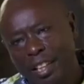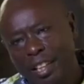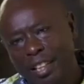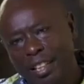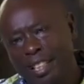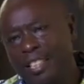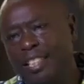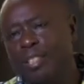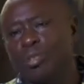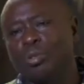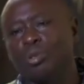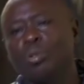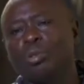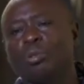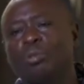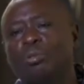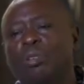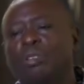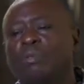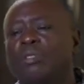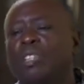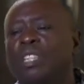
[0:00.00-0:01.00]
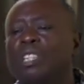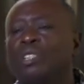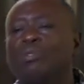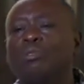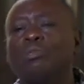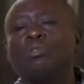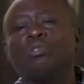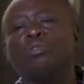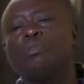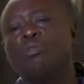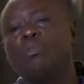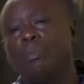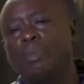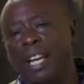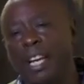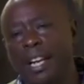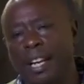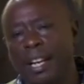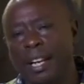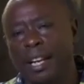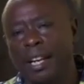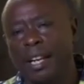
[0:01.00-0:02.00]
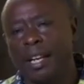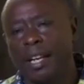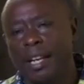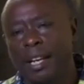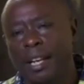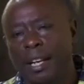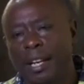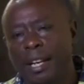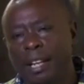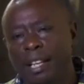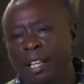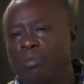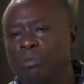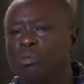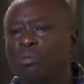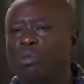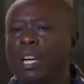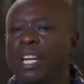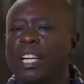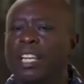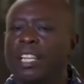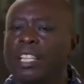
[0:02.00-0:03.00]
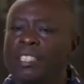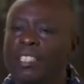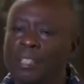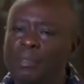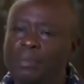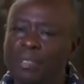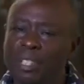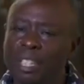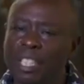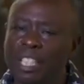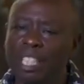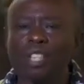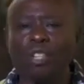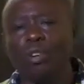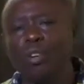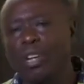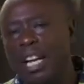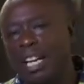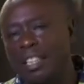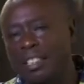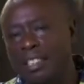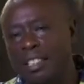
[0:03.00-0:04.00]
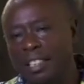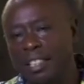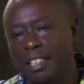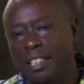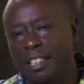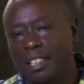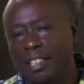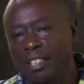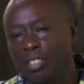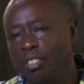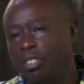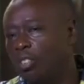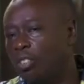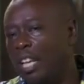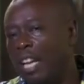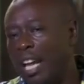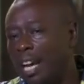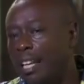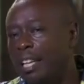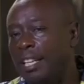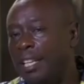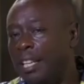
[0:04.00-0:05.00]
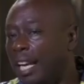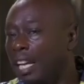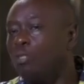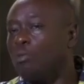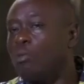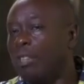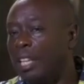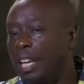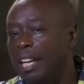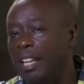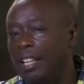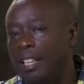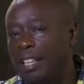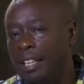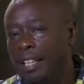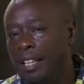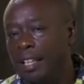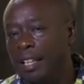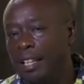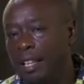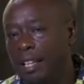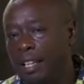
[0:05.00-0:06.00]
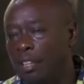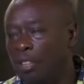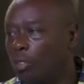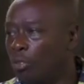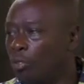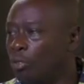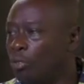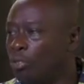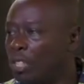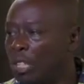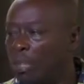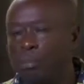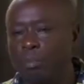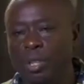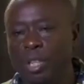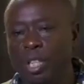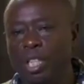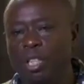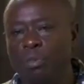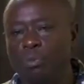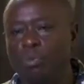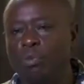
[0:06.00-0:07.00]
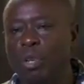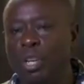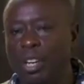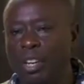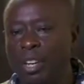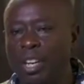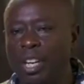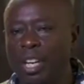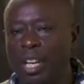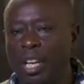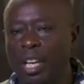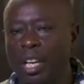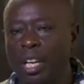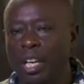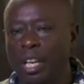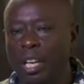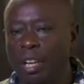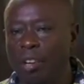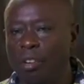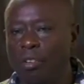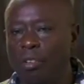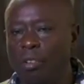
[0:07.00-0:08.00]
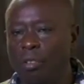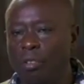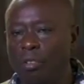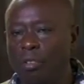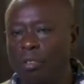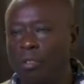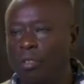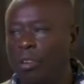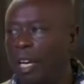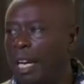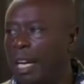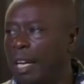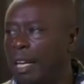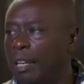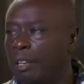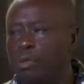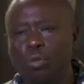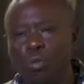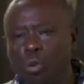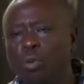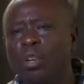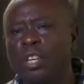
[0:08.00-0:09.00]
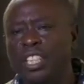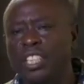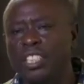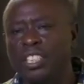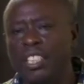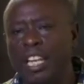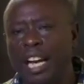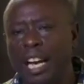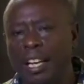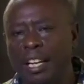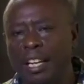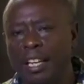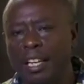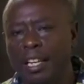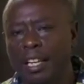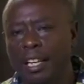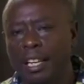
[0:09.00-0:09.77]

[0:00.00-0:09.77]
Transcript: He is also a very truthful man. If you agree something, he honors. You know, like that we like. You know, somebody, if you agree, you know, and you know it is done.